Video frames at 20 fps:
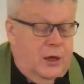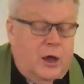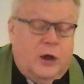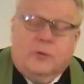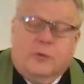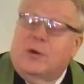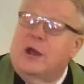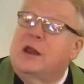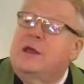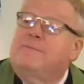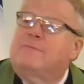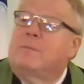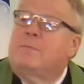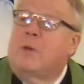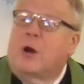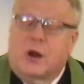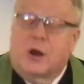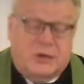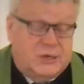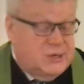A reading from
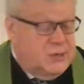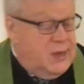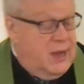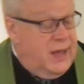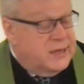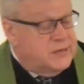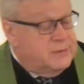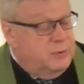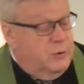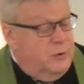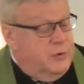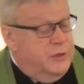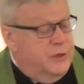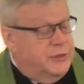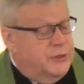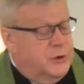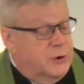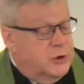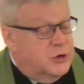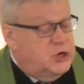Mark's Gospel, the
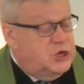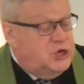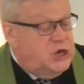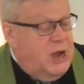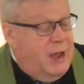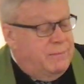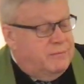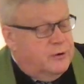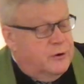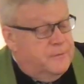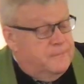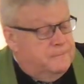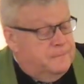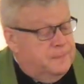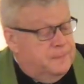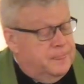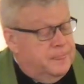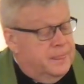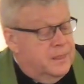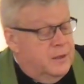third chapter,
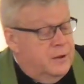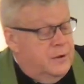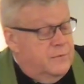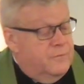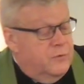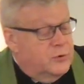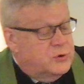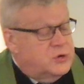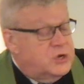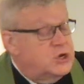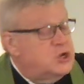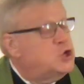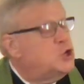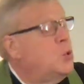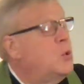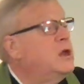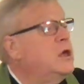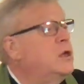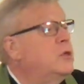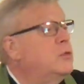verses
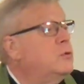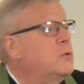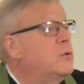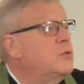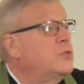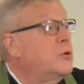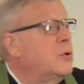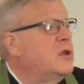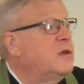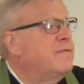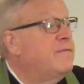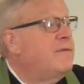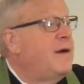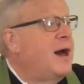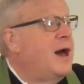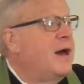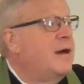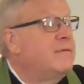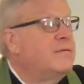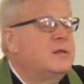20 through
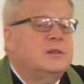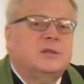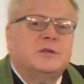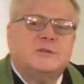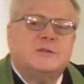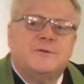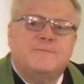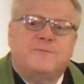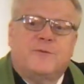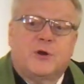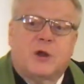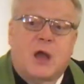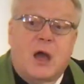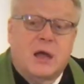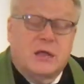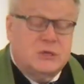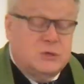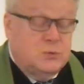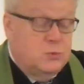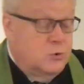35. Listen for
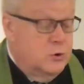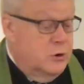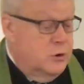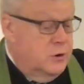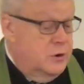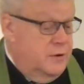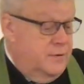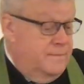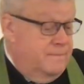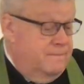God's word.